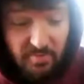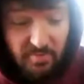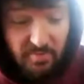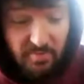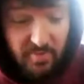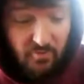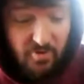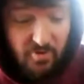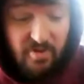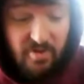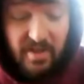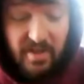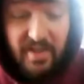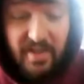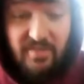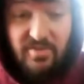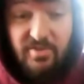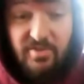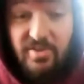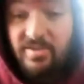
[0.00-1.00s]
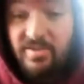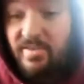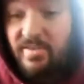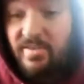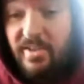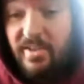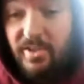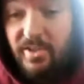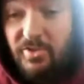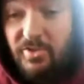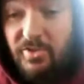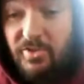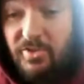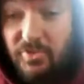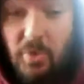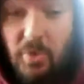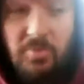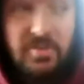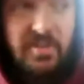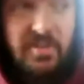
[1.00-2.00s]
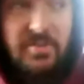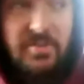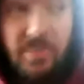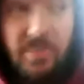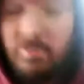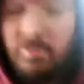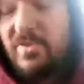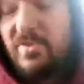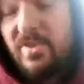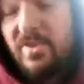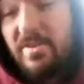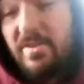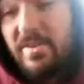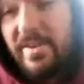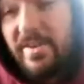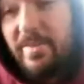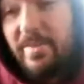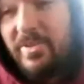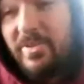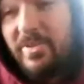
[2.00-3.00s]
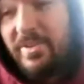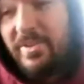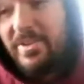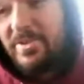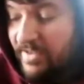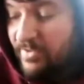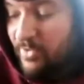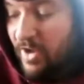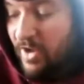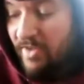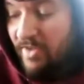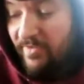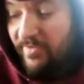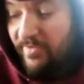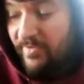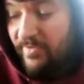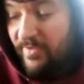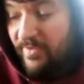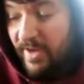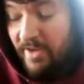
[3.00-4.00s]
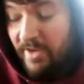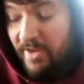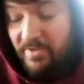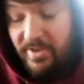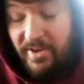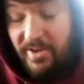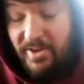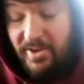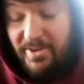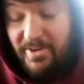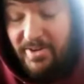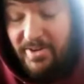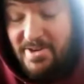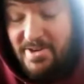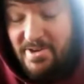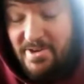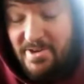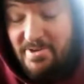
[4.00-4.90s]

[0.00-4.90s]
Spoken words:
My real answer is don't start a label. It's rough out there, you